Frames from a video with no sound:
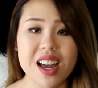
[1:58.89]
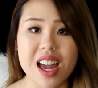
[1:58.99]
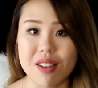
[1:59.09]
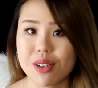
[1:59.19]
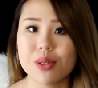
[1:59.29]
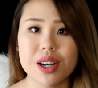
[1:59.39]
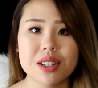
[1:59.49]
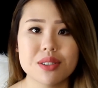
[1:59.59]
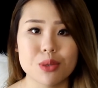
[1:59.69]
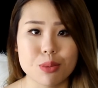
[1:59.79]

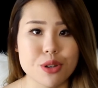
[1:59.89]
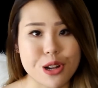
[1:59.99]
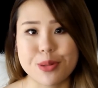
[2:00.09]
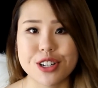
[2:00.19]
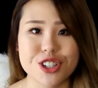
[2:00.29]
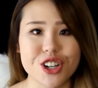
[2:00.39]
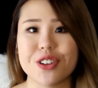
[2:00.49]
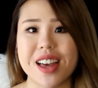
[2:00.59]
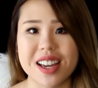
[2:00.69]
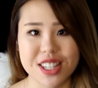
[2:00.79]
everyone will pretty much
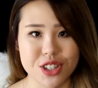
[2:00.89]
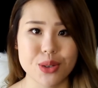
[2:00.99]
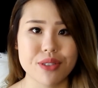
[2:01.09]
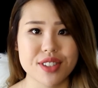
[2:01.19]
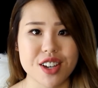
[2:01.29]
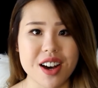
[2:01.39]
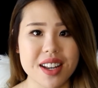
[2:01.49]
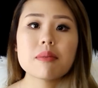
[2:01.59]
know that it's Louis Vuitton.